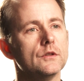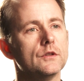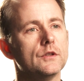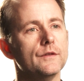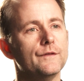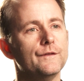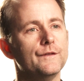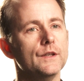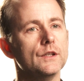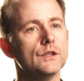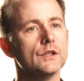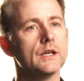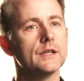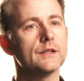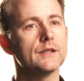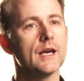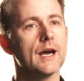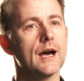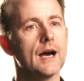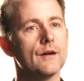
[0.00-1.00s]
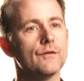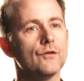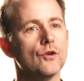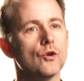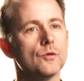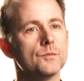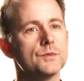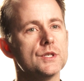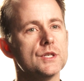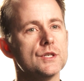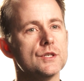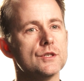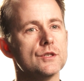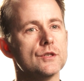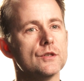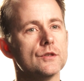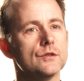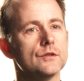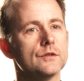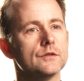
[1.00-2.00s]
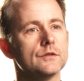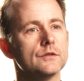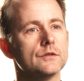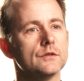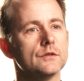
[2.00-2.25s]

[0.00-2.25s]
to feel like they have options, you know.